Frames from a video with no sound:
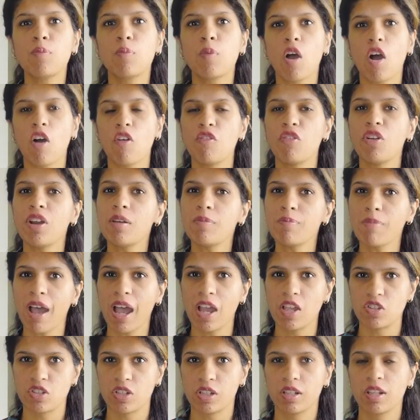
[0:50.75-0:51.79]
profit
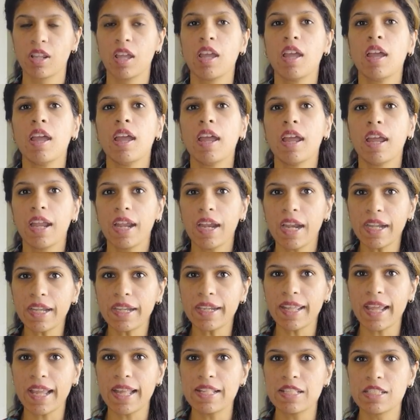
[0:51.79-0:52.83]
margin.
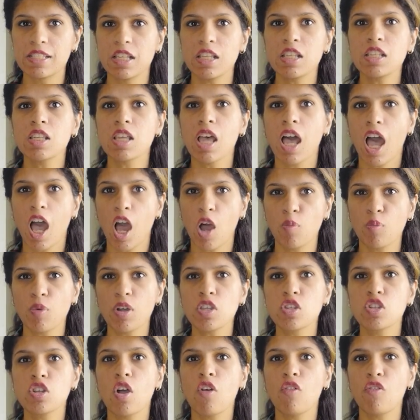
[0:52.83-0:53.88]
It tells us how
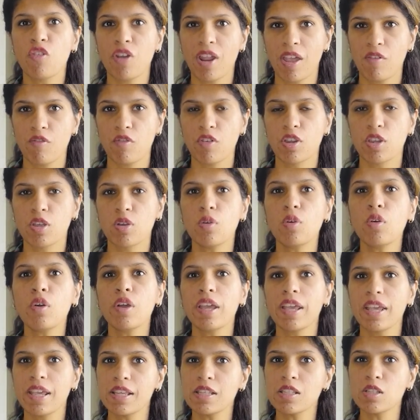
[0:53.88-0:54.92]
much of revenue
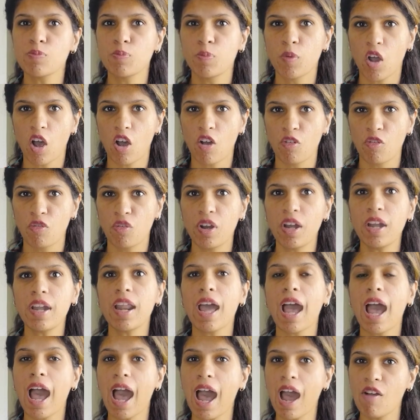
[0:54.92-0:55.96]
is
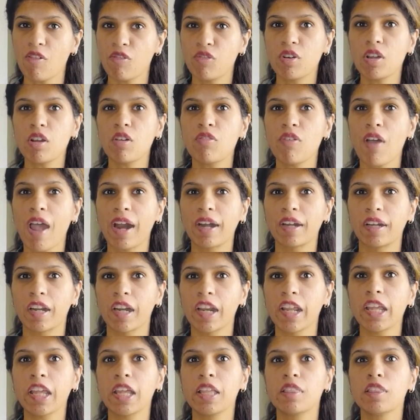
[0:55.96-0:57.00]
profit after
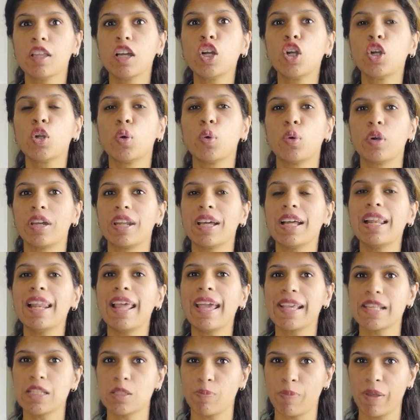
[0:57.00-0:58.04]
factoring in the total
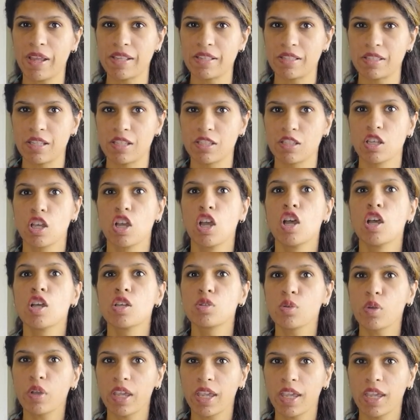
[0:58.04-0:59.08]
expenses.
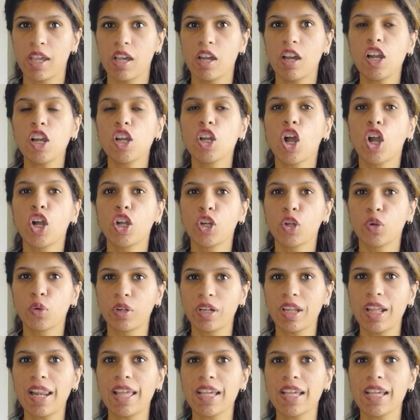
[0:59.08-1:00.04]
So here your total